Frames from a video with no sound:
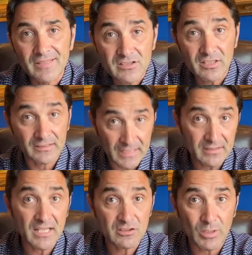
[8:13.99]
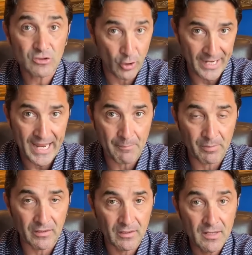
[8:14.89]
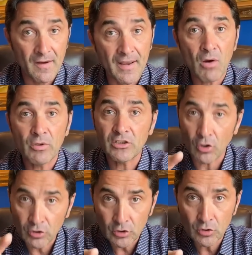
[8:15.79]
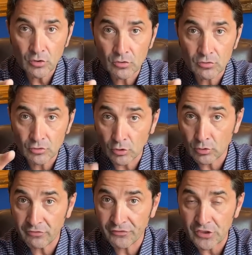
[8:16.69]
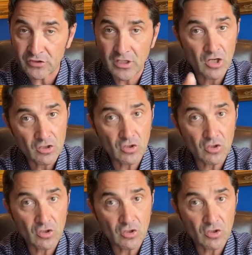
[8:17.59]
That's a that, that's what's gonna happen. Now we talk to you, talk to you first,